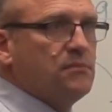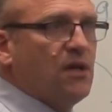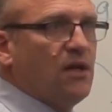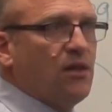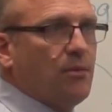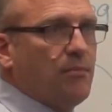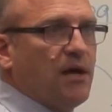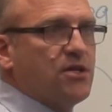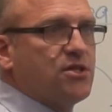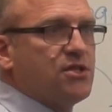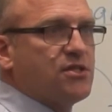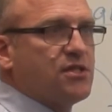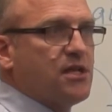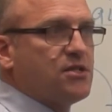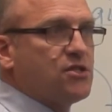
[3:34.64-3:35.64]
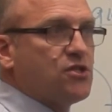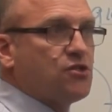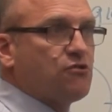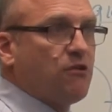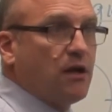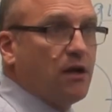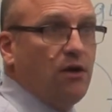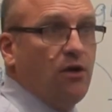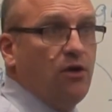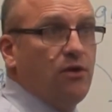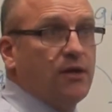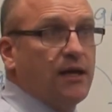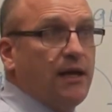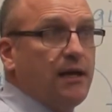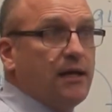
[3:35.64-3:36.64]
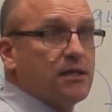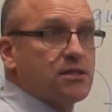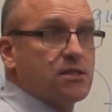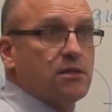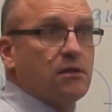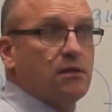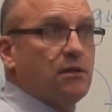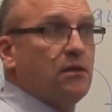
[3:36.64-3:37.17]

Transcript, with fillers: and the motion sensor's triggered, who cares?